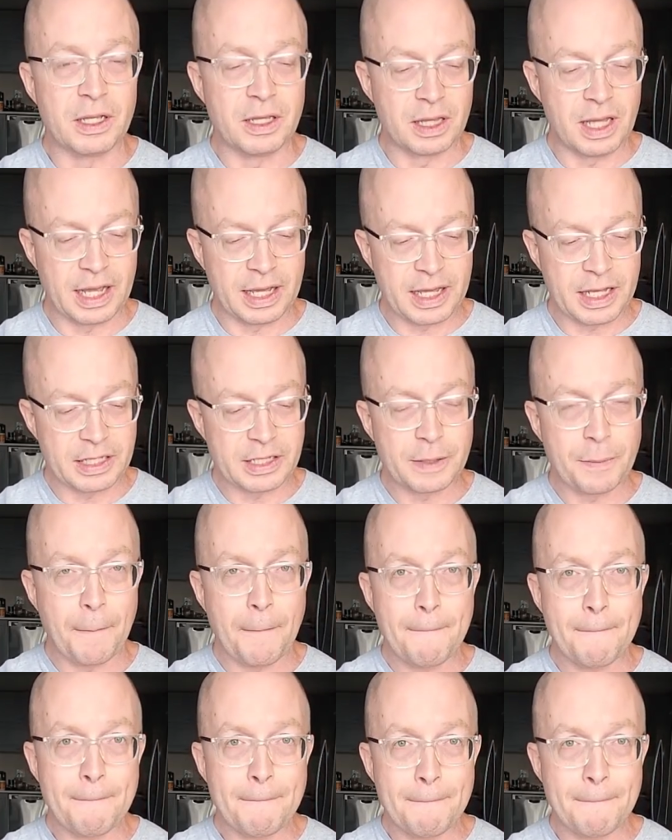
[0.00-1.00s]
Like it's
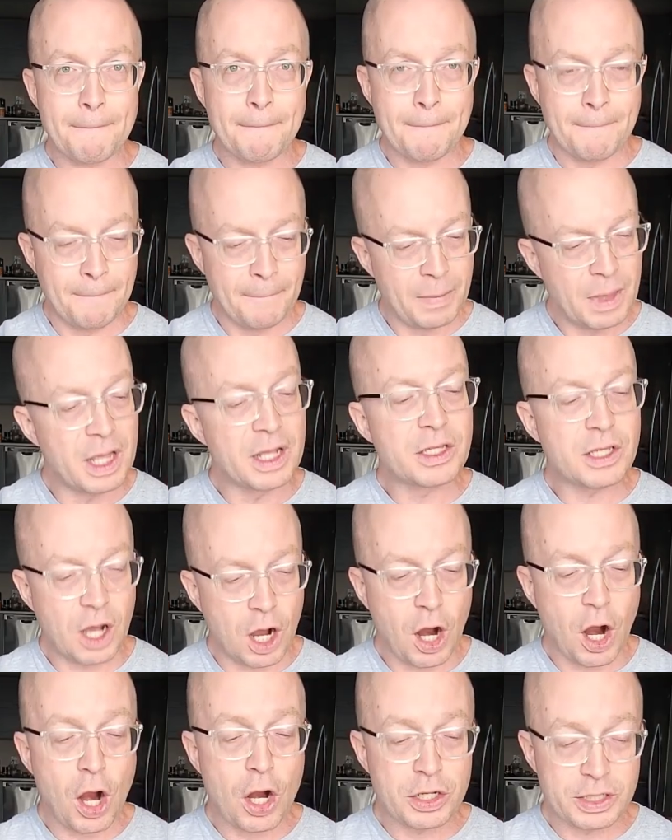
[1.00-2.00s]

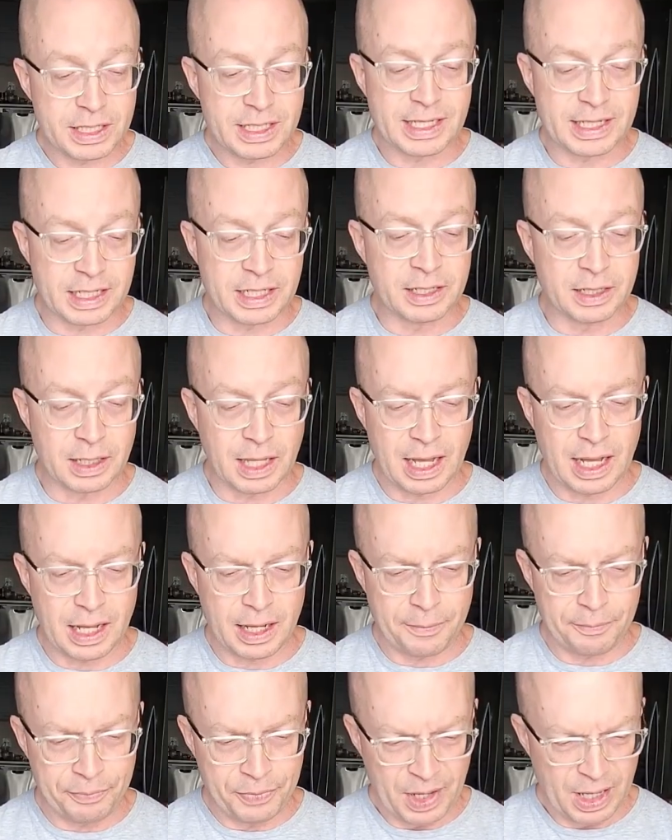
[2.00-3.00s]
hard steel.
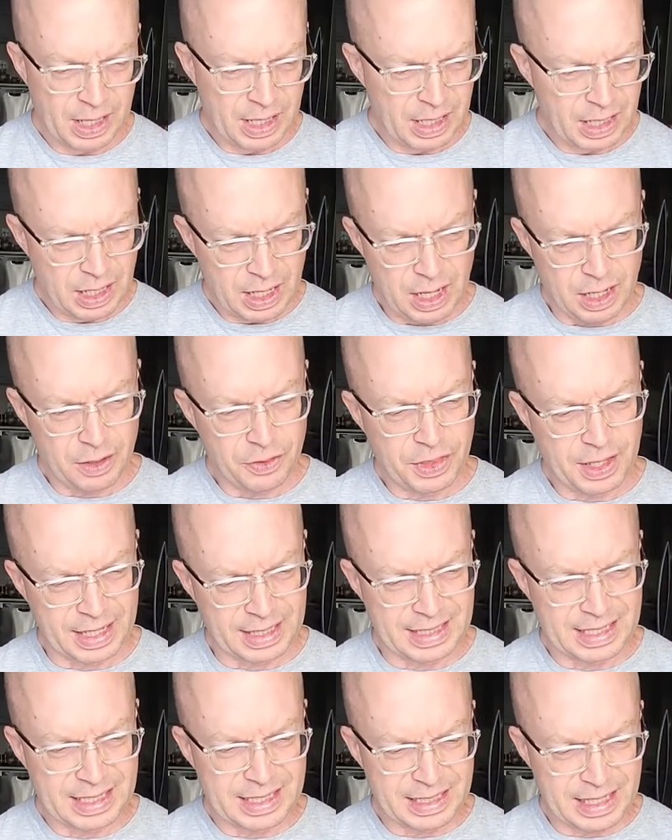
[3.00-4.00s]
I don't think
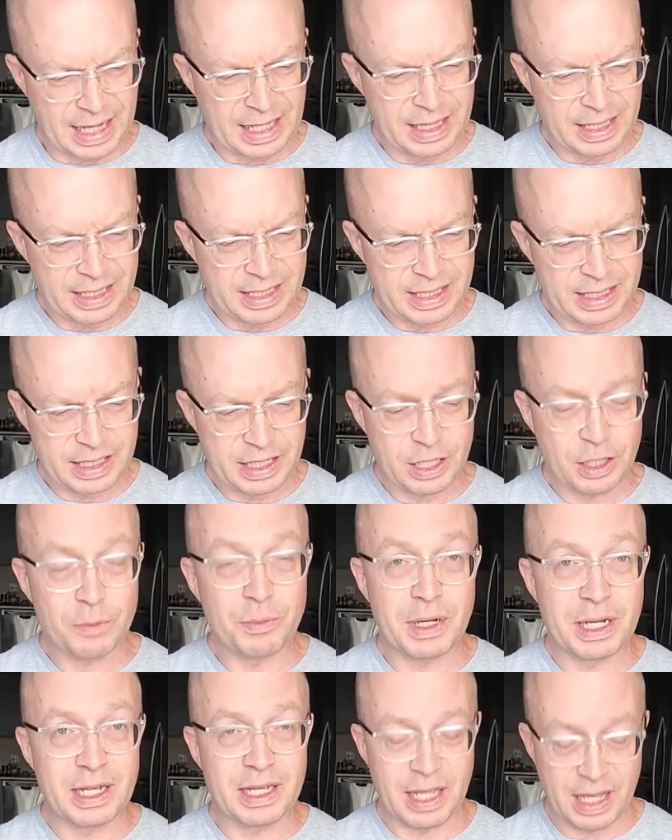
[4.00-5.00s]
it's stainless steel,
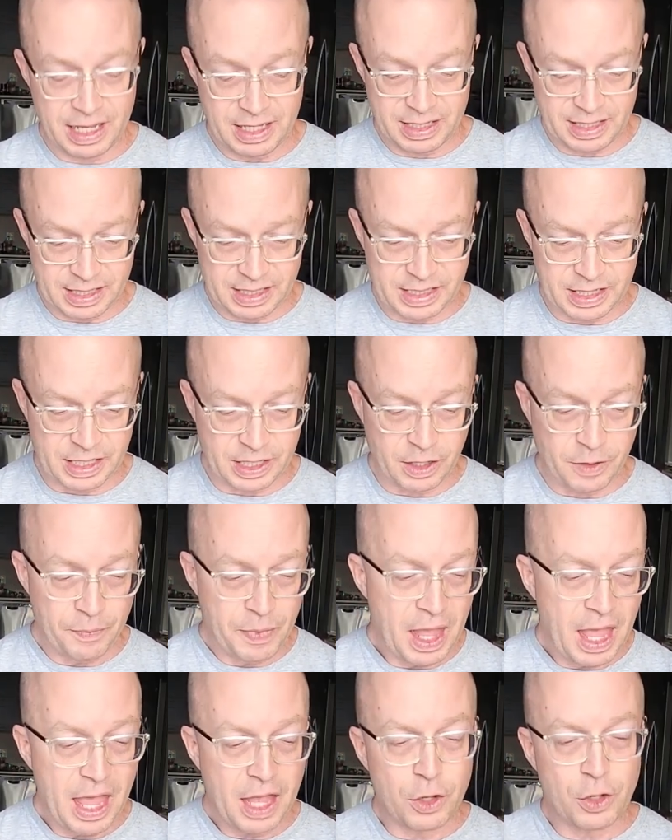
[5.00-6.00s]
but it's steel,
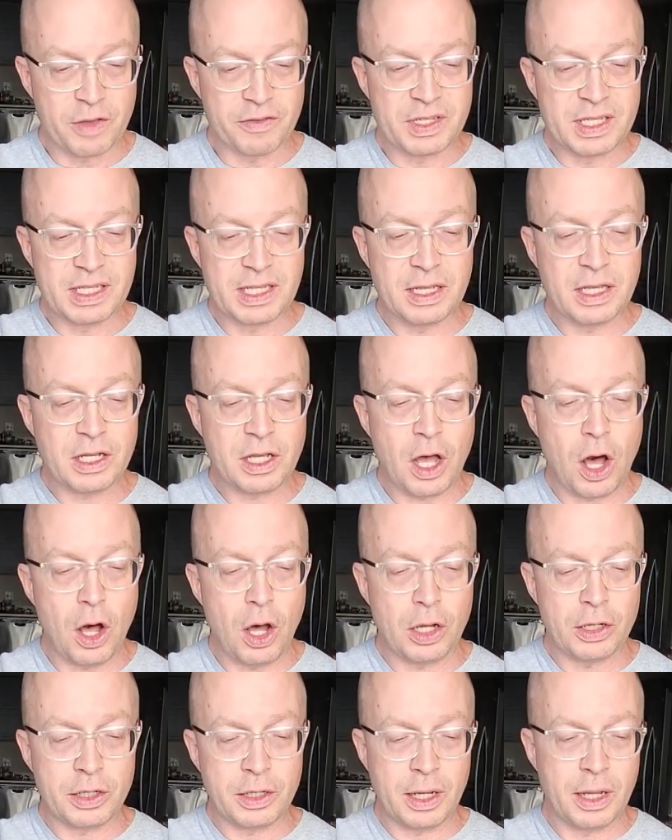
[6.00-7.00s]
and you have
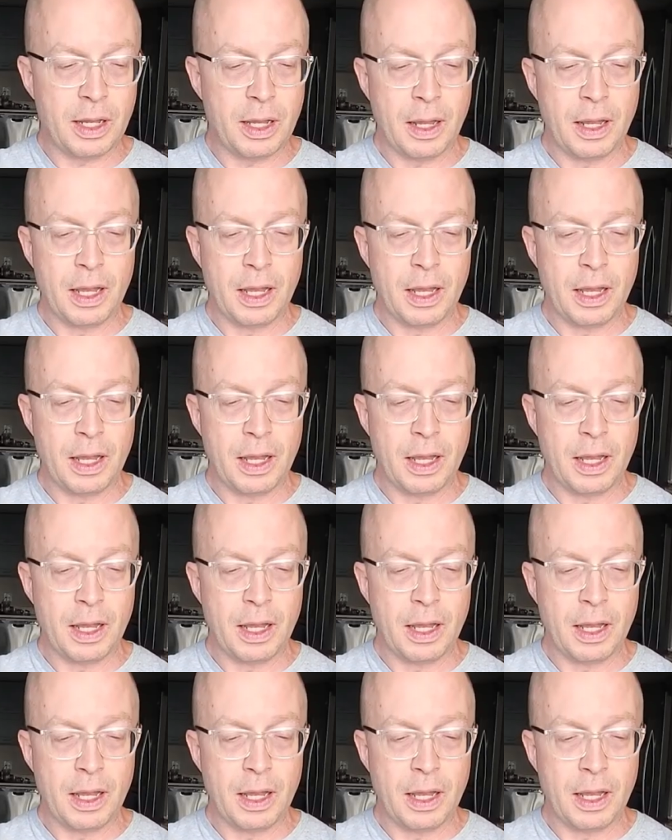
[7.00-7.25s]
silicone